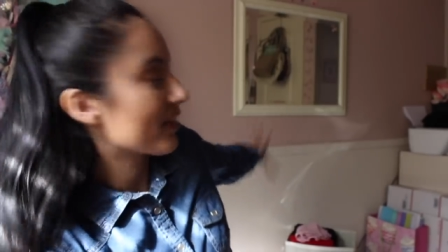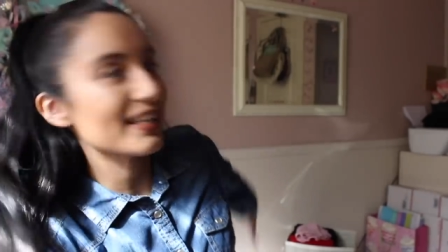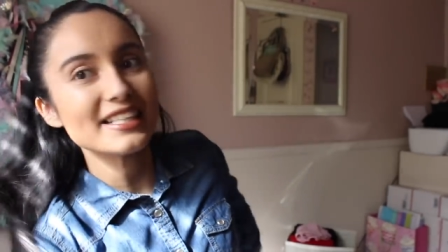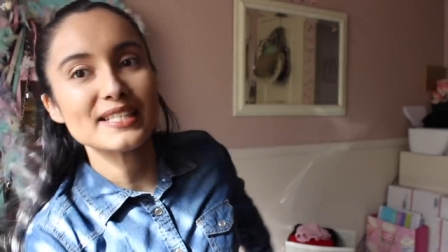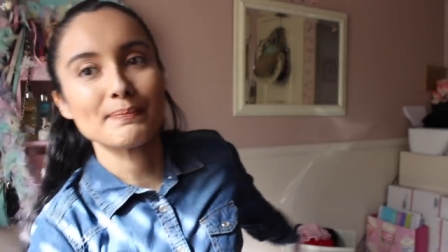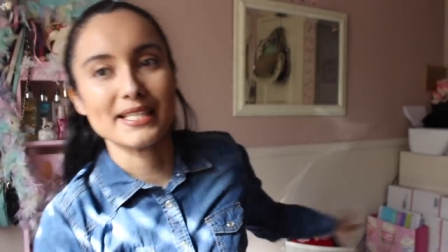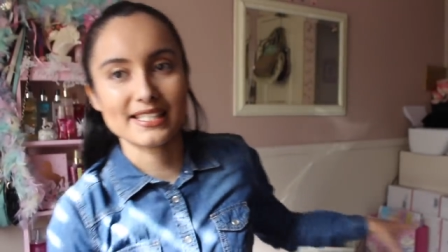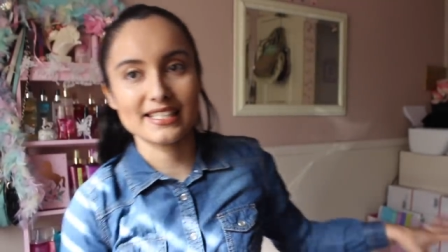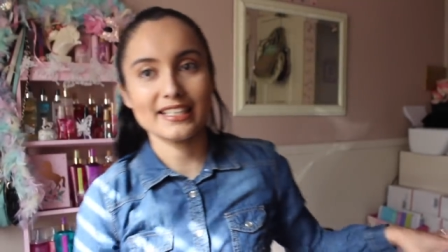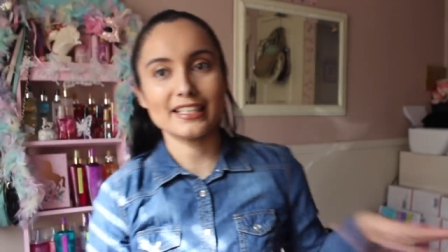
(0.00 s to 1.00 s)
thing is
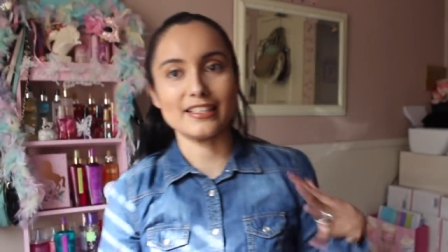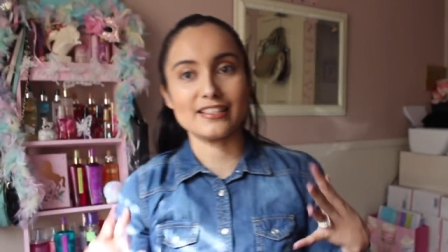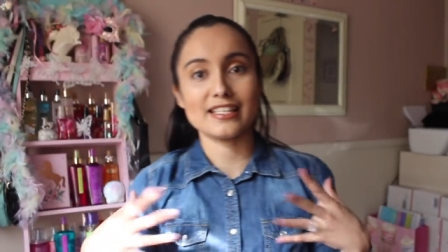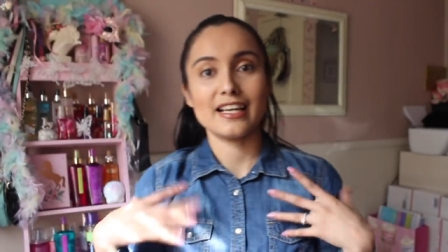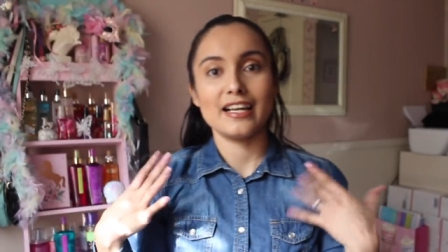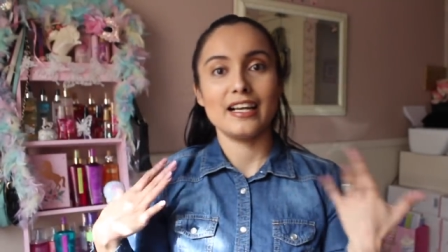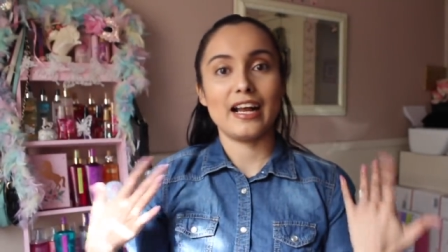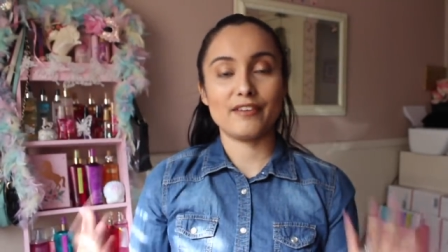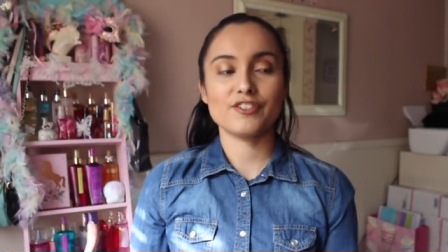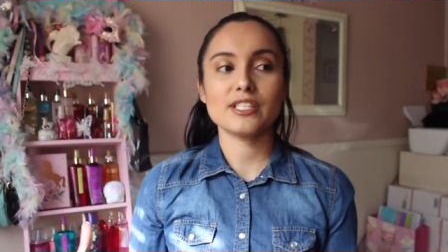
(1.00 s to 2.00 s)
missing, because
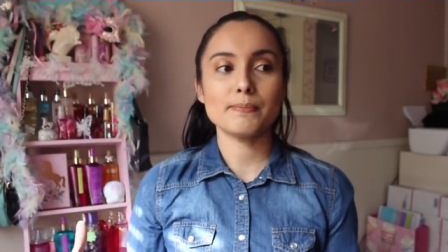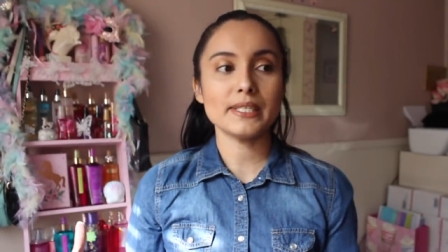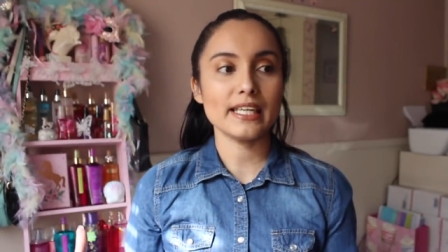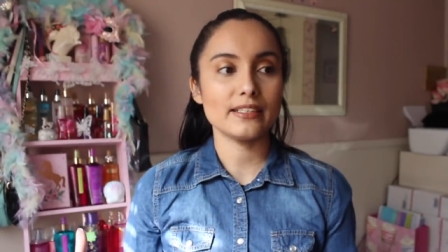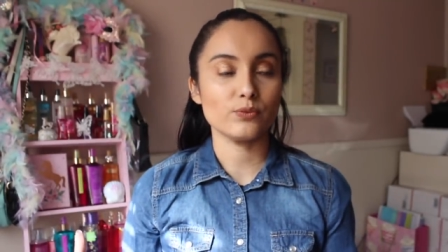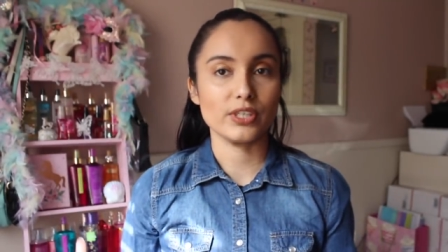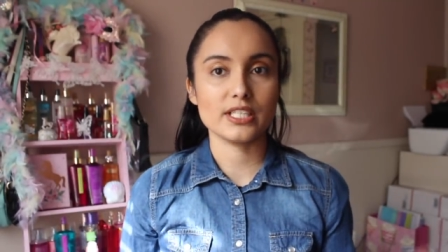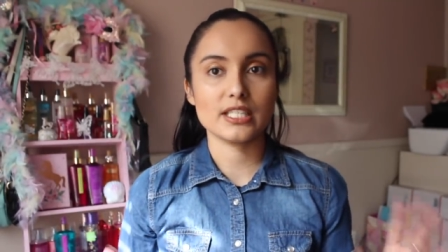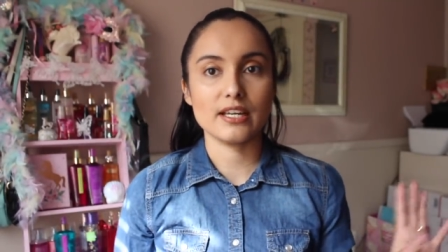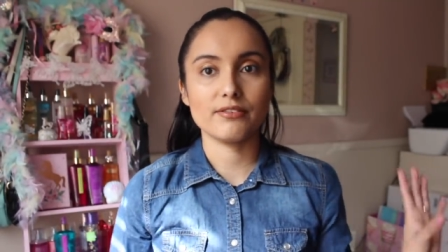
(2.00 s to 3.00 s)
I've just been getting rid
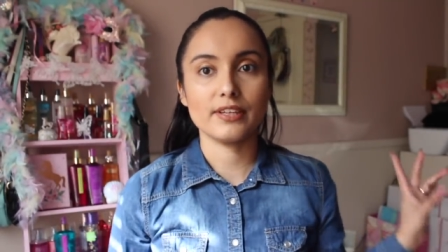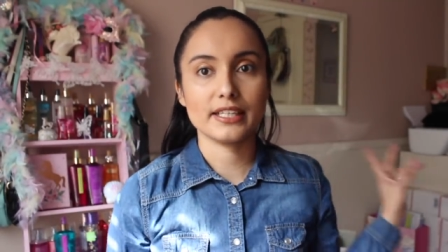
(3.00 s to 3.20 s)
of stuff.